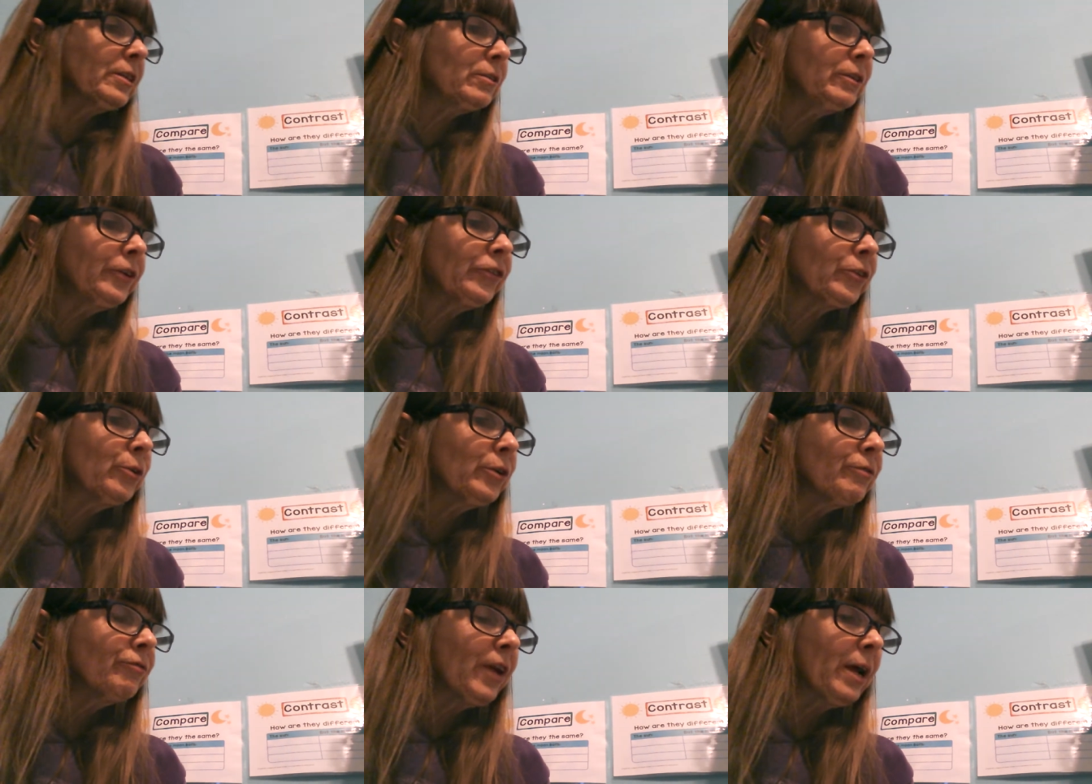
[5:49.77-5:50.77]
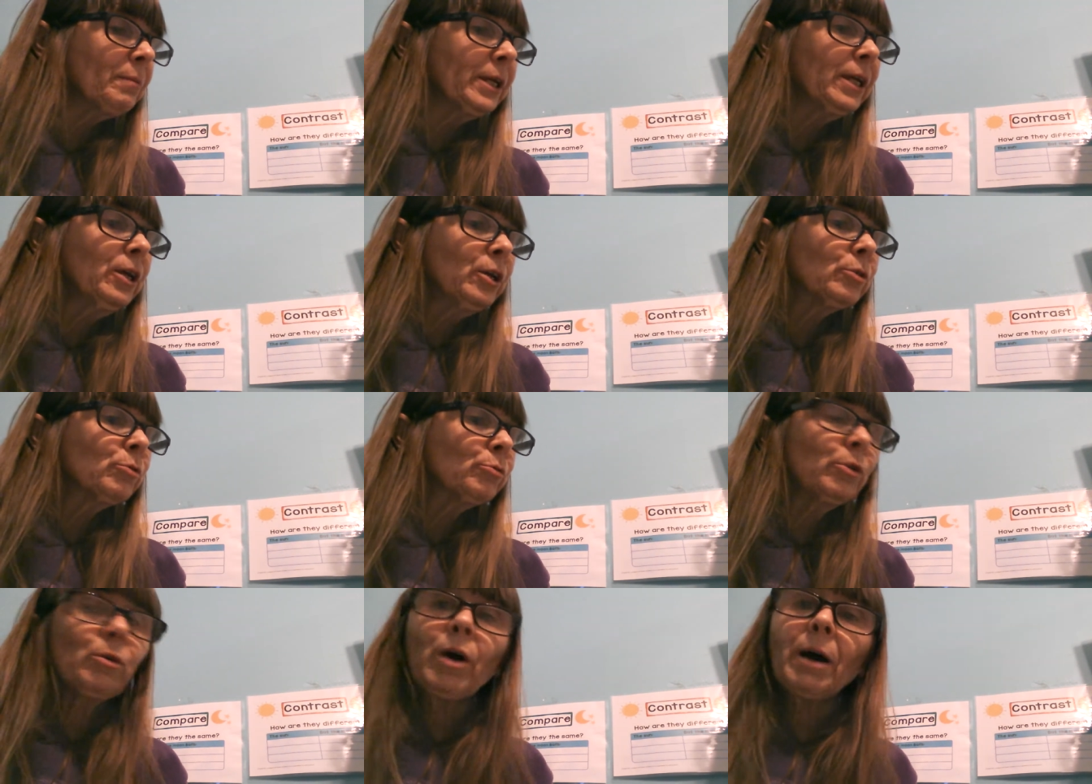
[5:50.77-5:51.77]
littlest girl in the family,
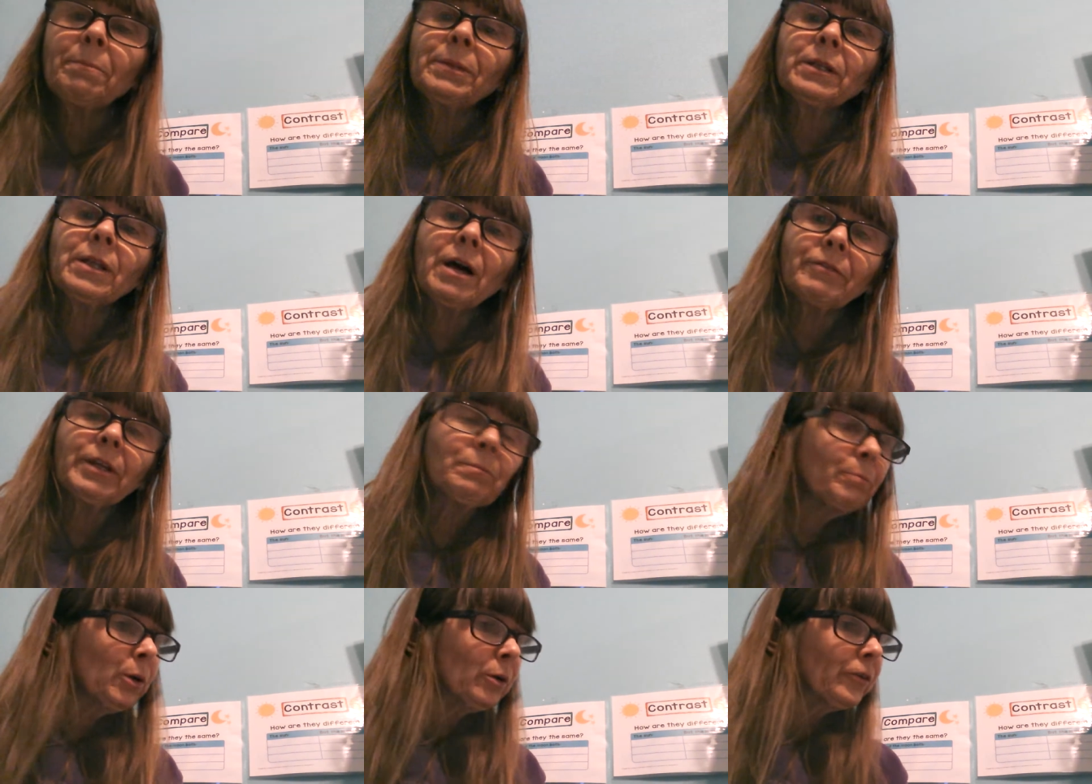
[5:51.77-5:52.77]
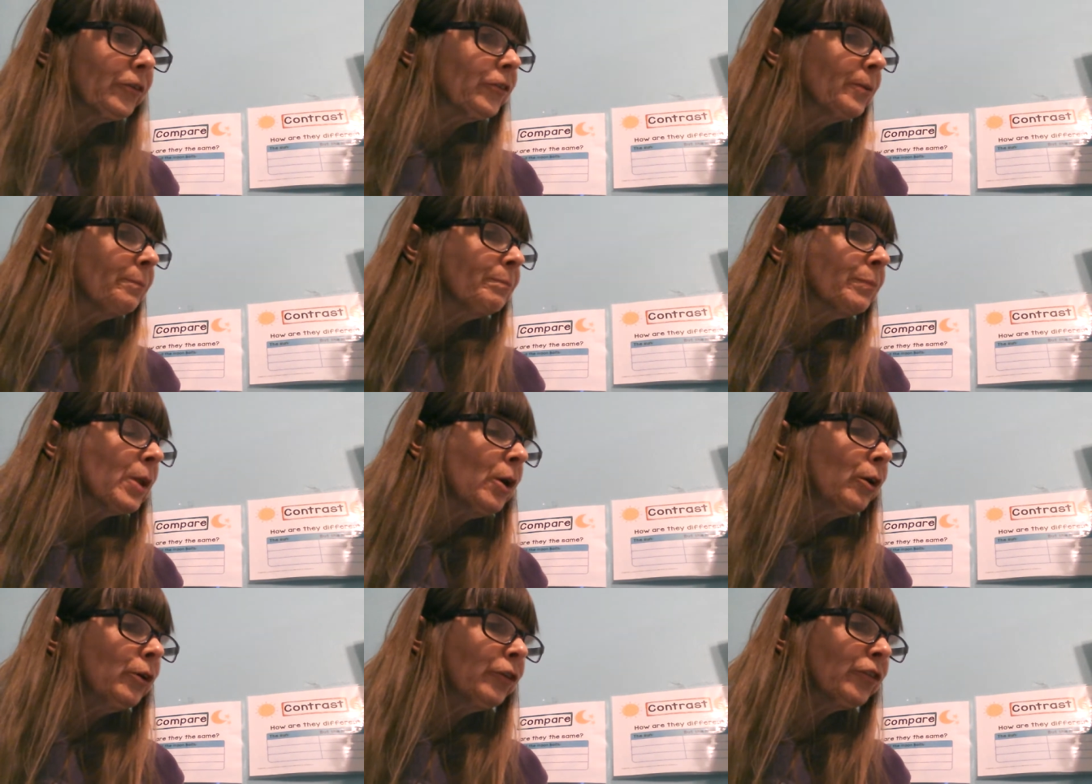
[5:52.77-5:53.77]
grew up loving books.
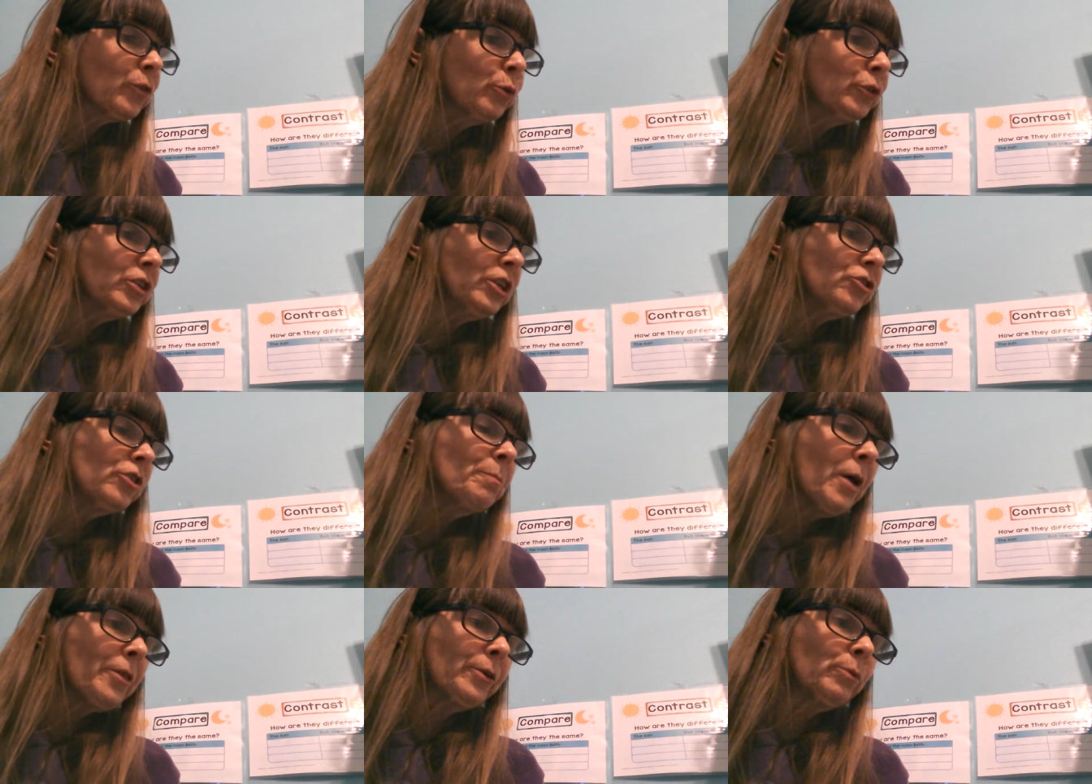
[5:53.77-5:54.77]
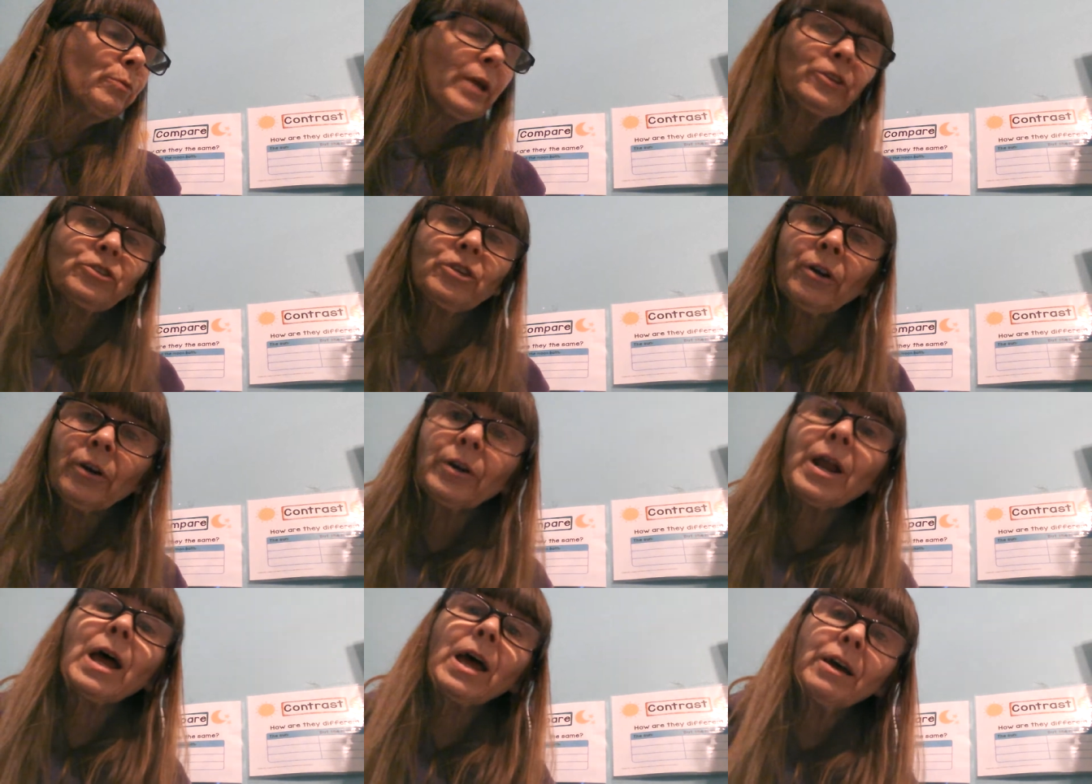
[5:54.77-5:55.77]
Her schoolteacher mother read to
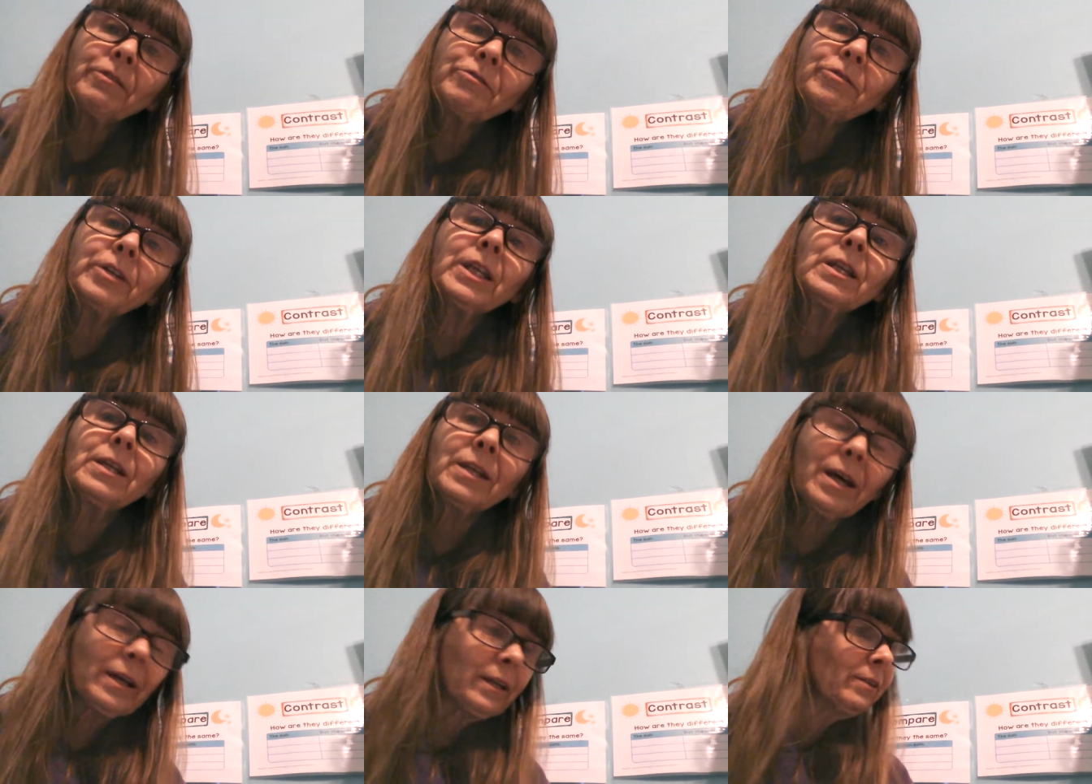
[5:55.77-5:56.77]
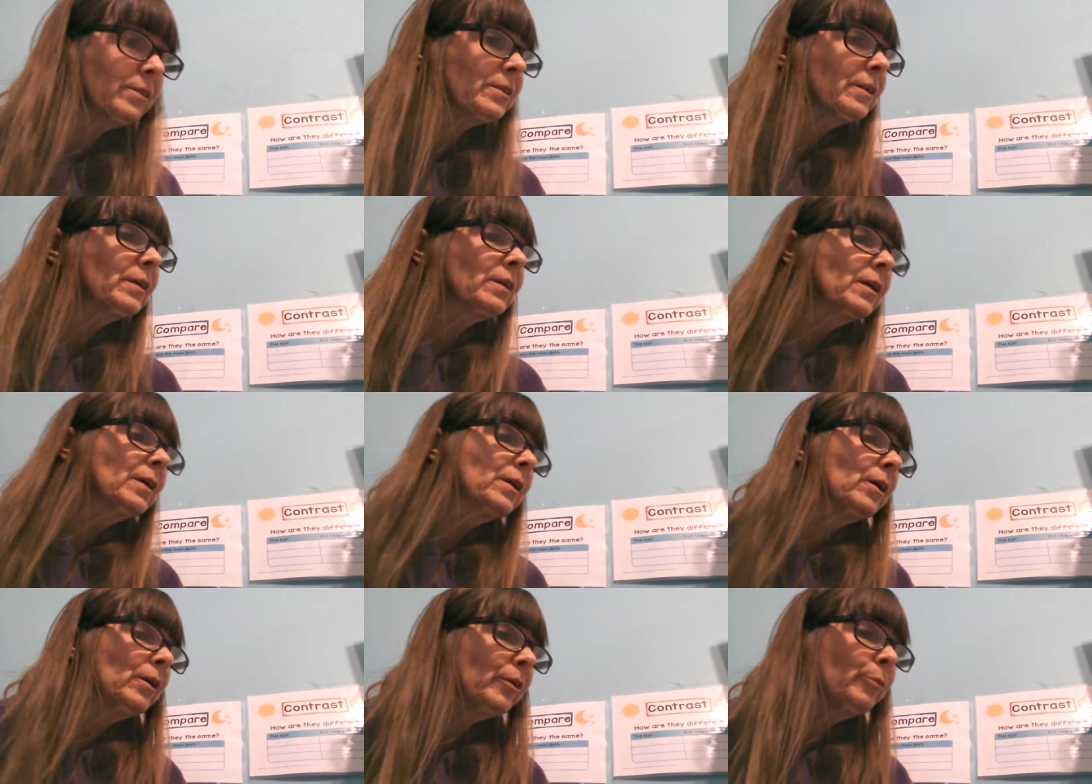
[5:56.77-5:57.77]
her every night.
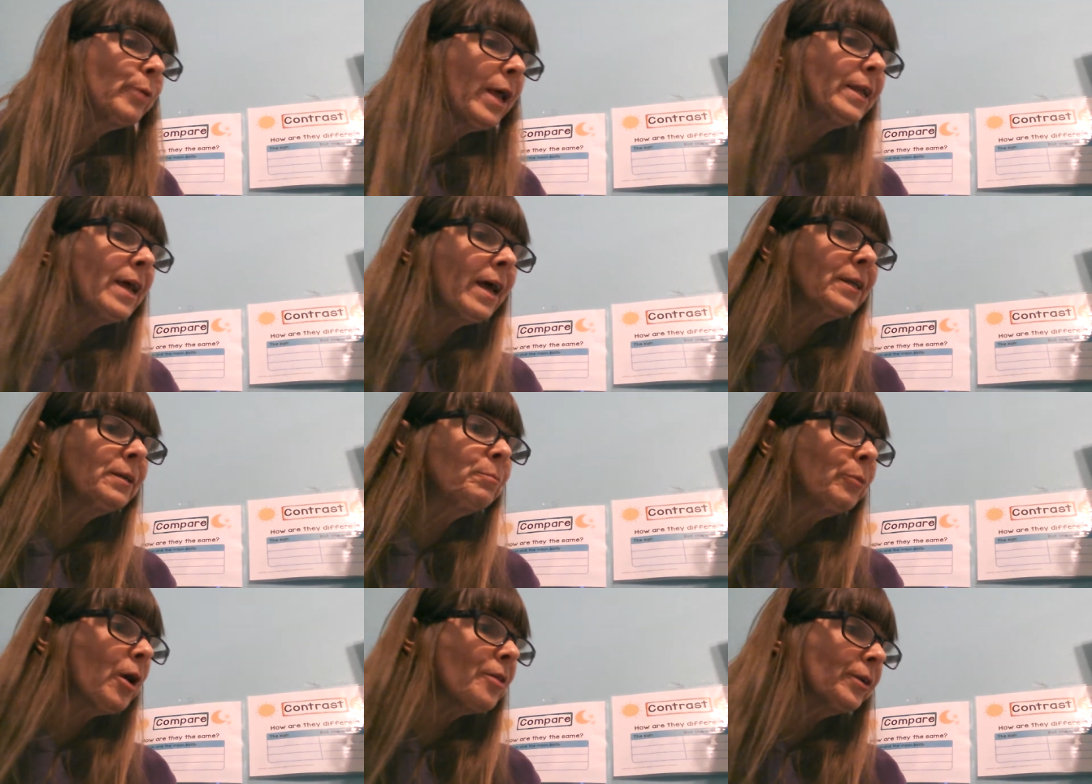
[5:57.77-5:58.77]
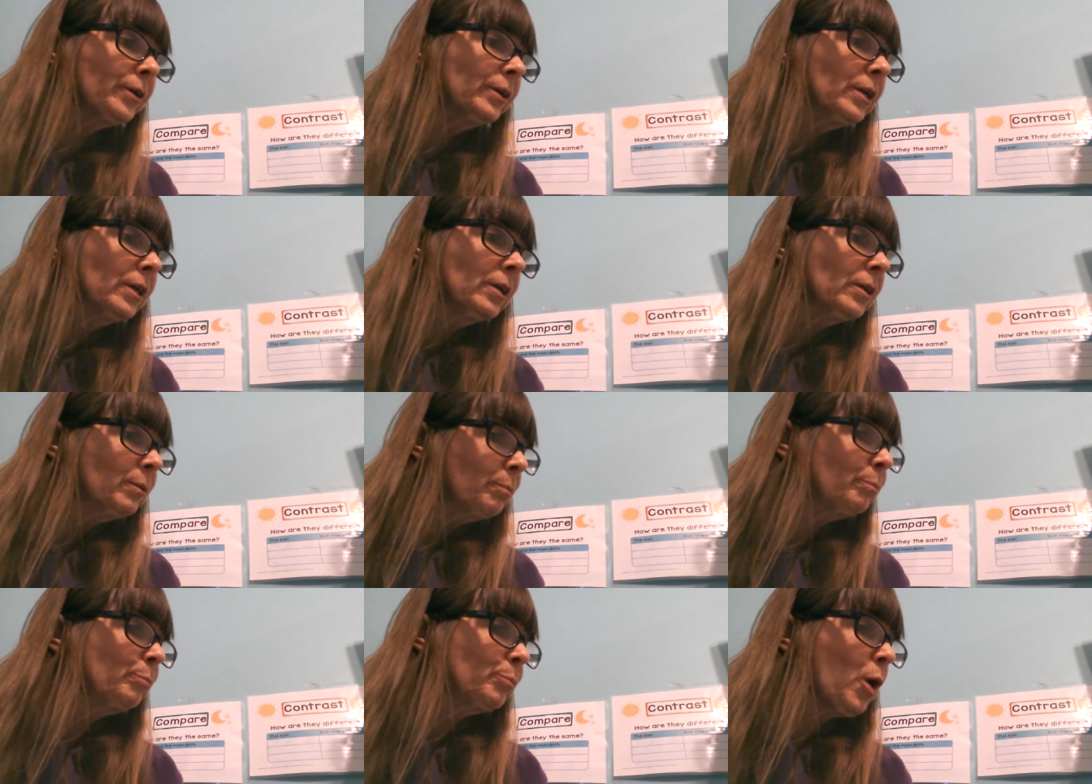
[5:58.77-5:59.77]
Her red-headed brother
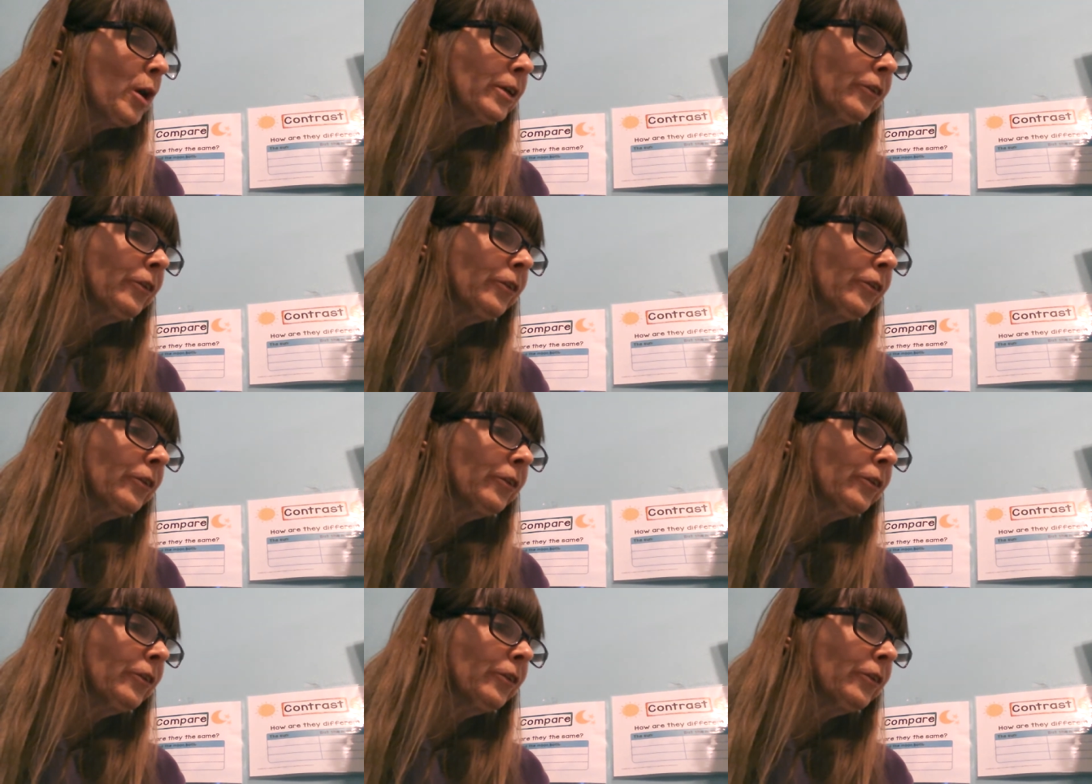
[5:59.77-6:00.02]
brought